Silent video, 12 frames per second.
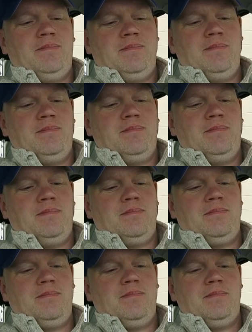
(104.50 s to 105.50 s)

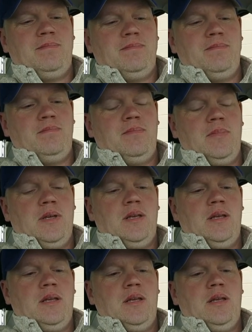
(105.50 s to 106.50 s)

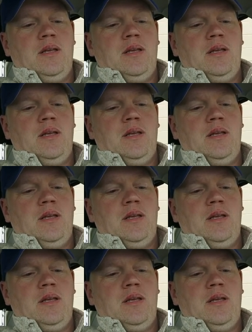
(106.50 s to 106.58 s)
No one is speaking in this clip.